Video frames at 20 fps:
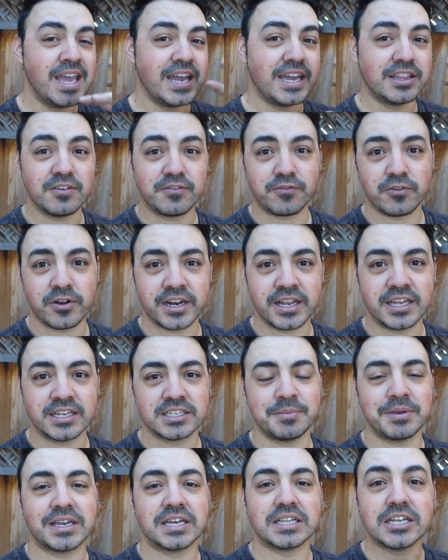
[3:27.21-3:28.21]
in the front end
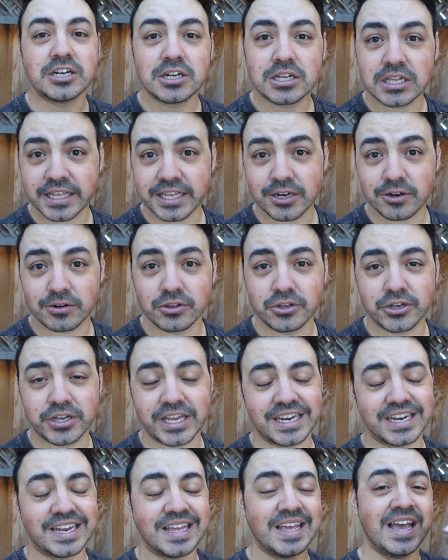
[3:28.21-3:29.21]
to make it a little cleaner
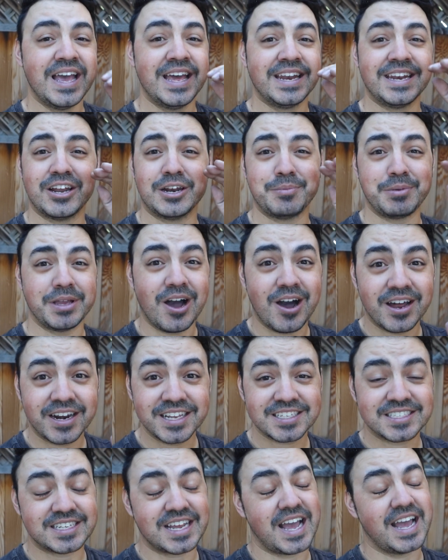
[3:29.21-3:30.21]
looking. Now, to be
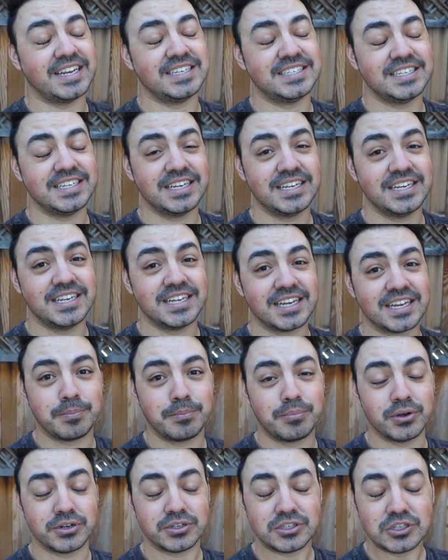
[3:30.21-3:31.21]
honest, I did
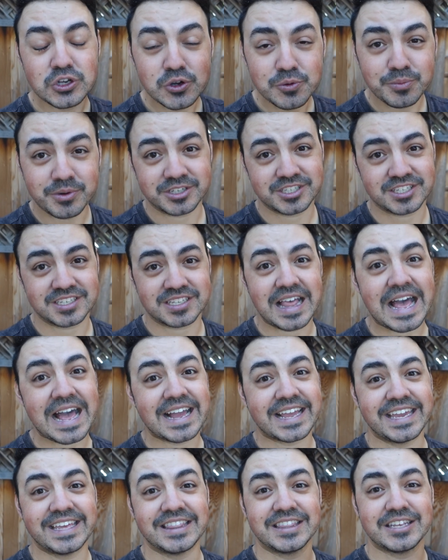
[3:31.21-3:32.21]
put too much
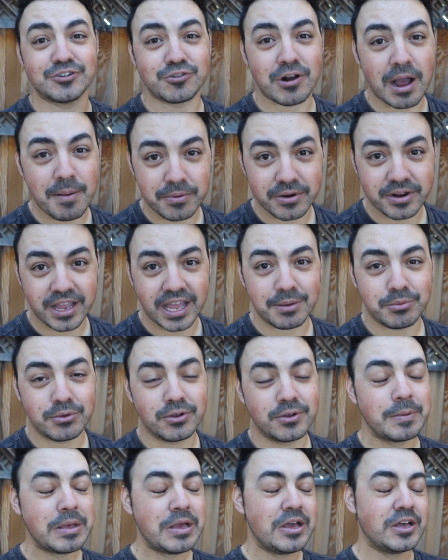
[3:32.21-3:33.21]
slack in the dropper
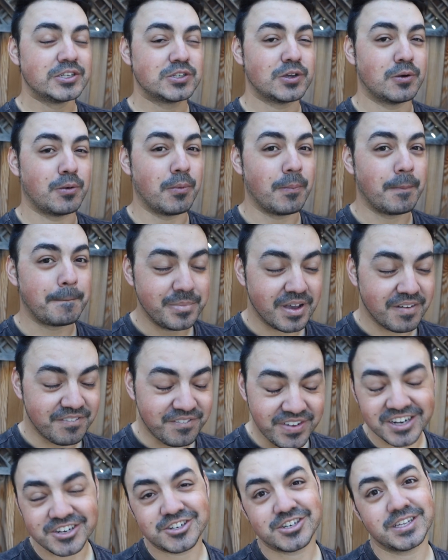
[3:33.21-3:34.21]
cable, so
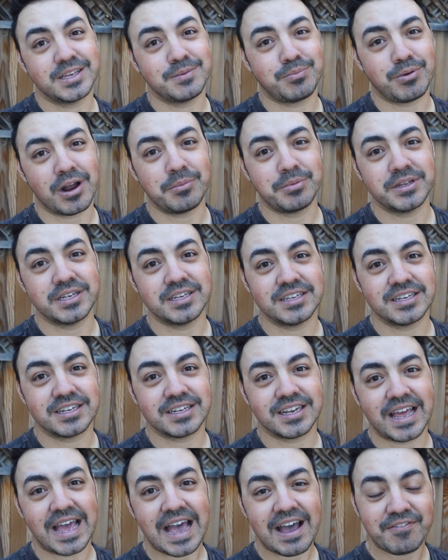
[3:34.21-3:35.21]
eventually probably
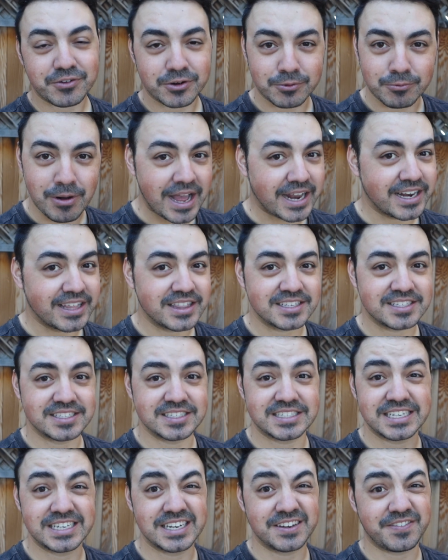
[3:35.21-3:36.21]
after riding this
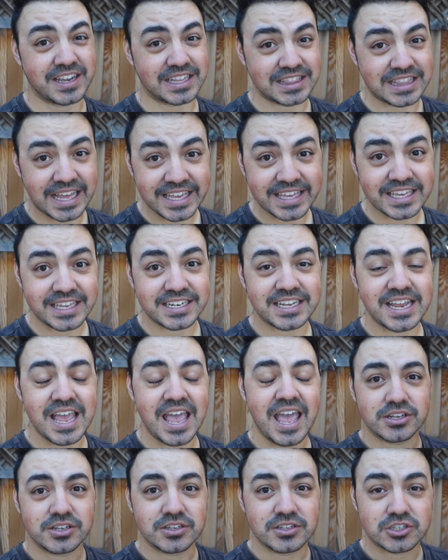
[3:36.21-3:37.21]
and seeing if I like it,
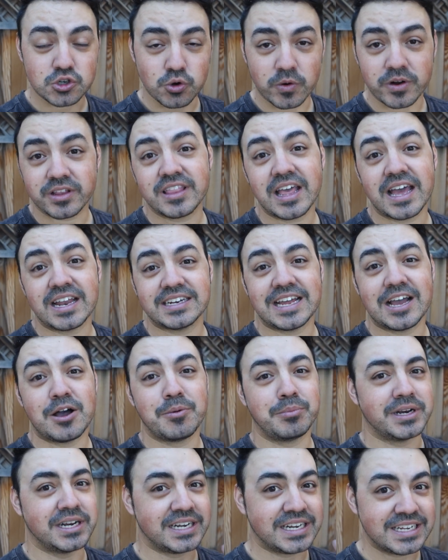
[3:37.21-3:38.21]
shorten that
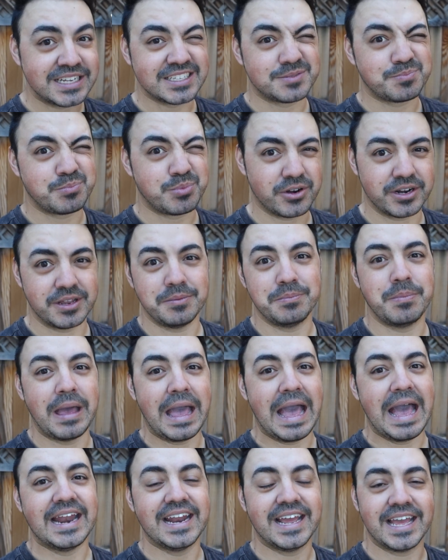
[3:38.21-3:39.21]
down, but it is pretty
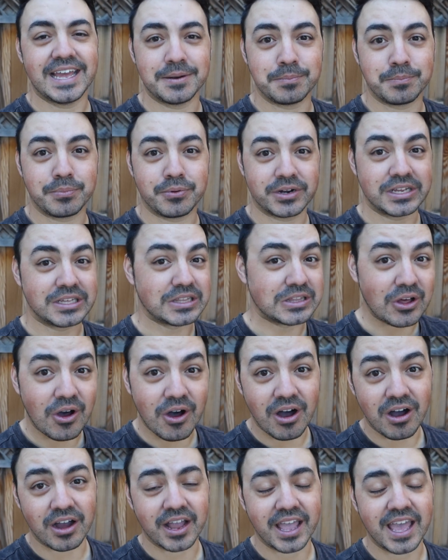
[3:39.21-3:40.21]
bad and pretty
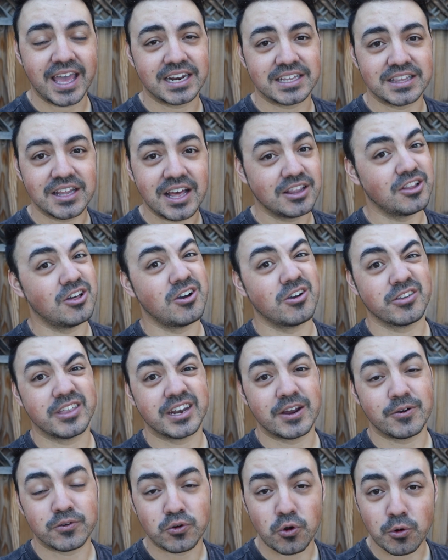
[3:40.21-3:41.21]
long and a lot longer
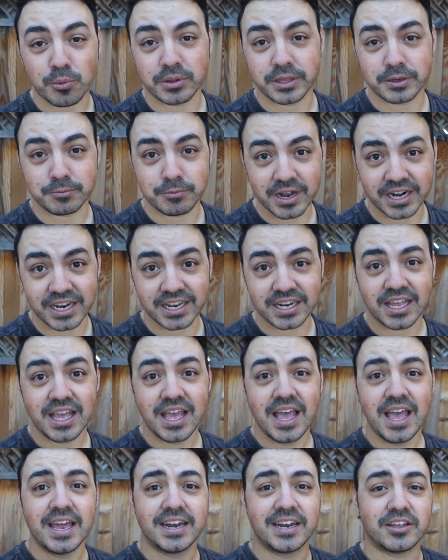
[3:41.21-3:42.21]
than I would normally run it.
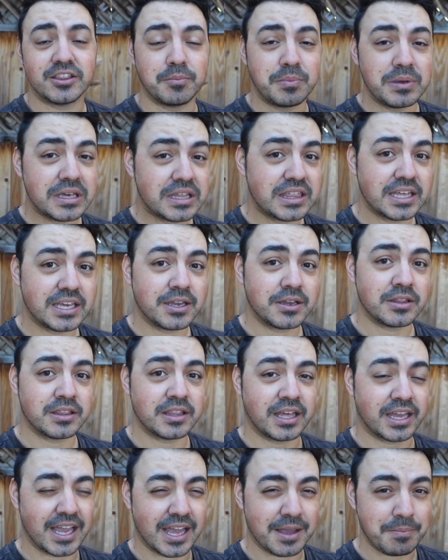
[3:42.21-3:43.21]
Now, the big thing,
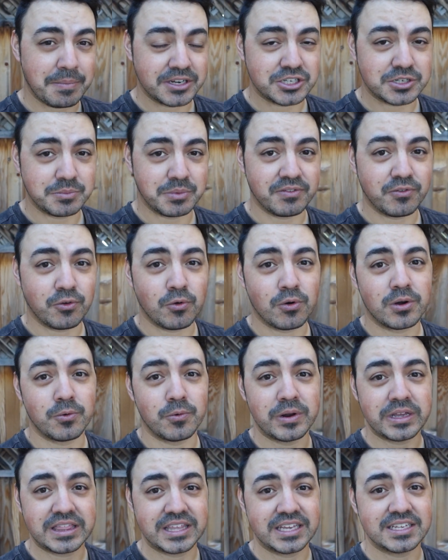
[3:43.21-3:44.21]
like I mentioned before
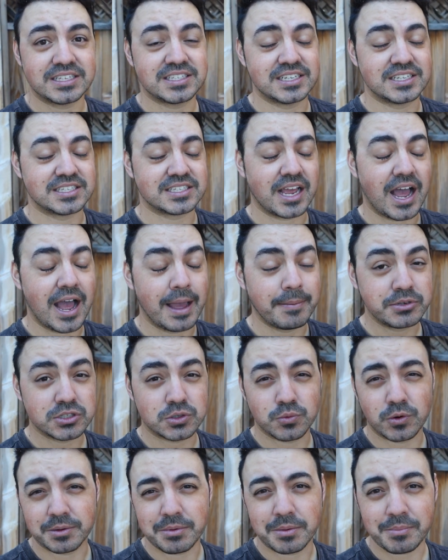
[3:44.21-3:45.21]
with this, is I'm
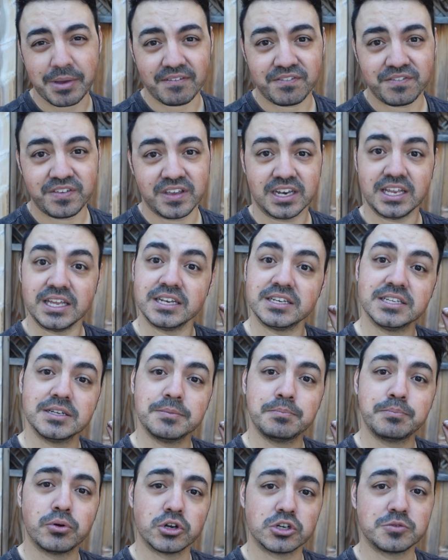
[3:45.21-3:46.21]
just worried about my fit. It
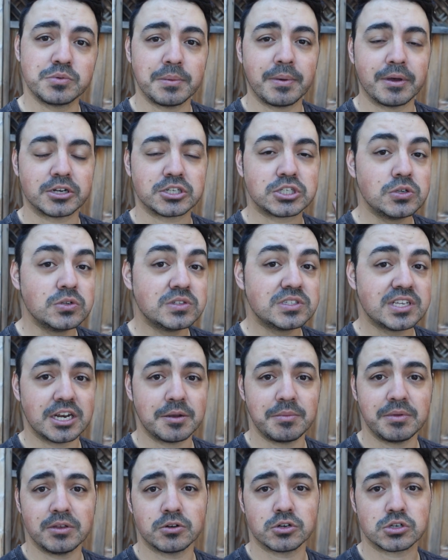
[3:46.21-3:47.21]
did push me about 2
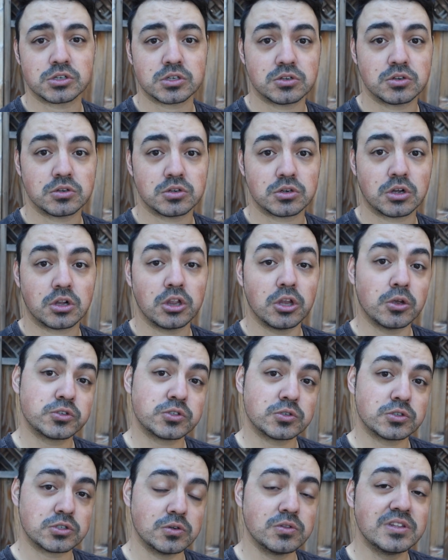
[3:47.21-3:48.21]
centimeters
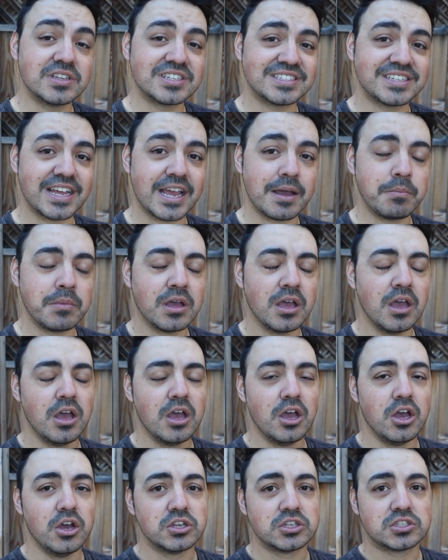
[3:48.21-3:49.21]
closer to the stem,
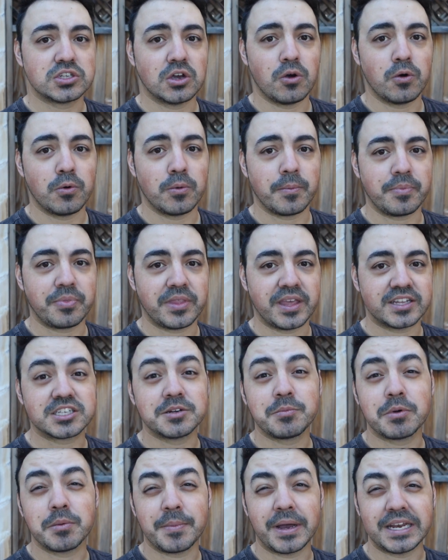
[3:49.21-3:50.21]
so it's
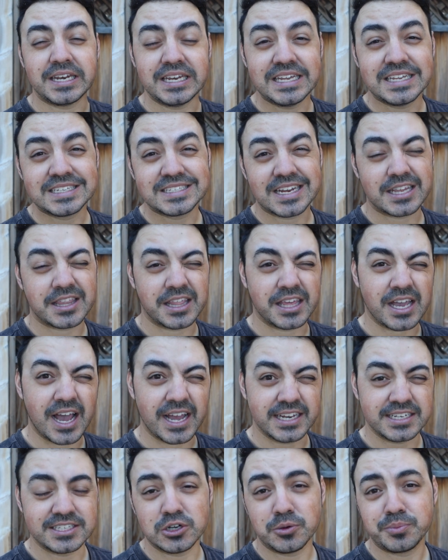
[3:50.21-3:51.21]
gonna put my knees not in the
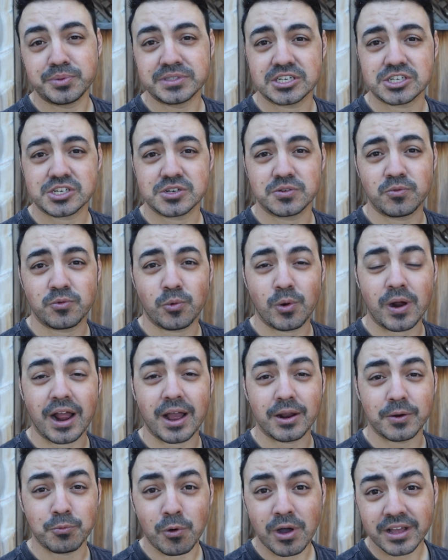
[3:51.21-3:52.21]
ideal position for where
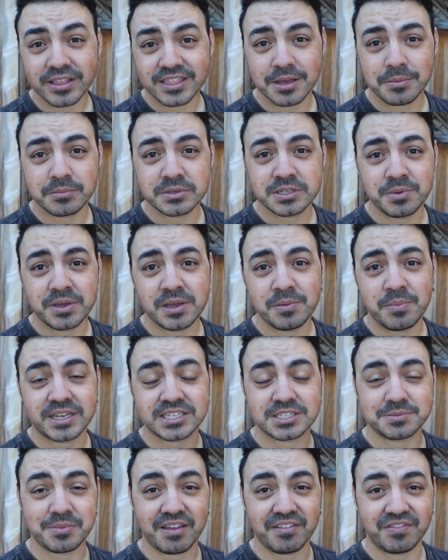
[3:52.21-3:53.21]
I'd want them to be
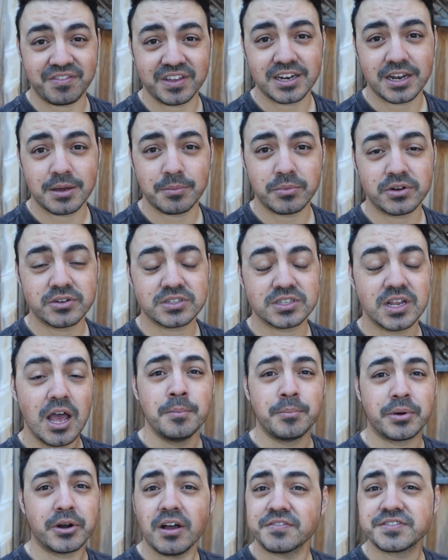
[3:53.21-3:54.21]
based on my fit numbers,
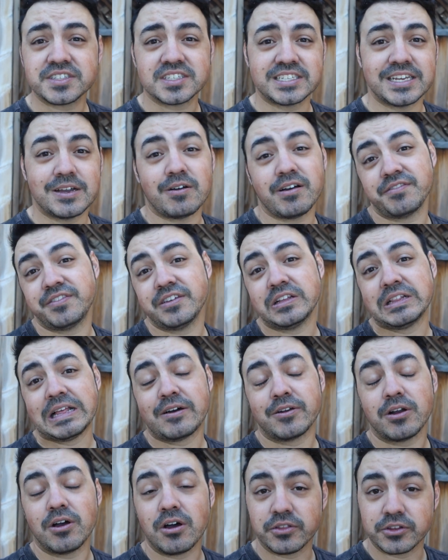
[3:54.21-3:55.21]
but I'll have to see how I feel
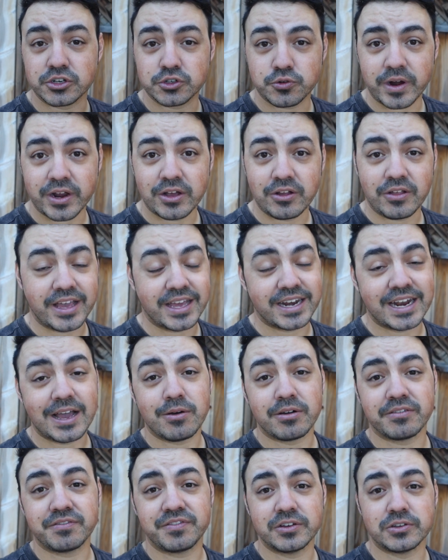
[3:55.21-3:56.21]
out on the trail and
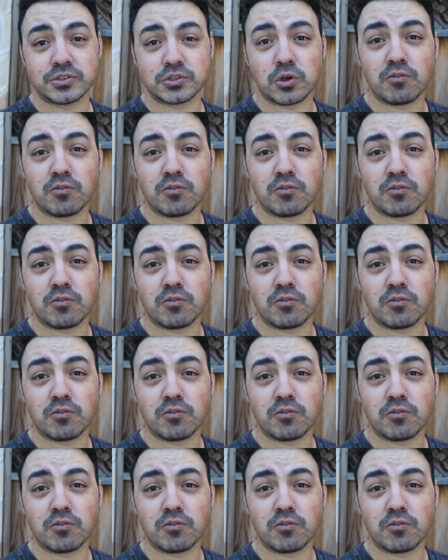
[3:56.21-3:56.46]
how it feels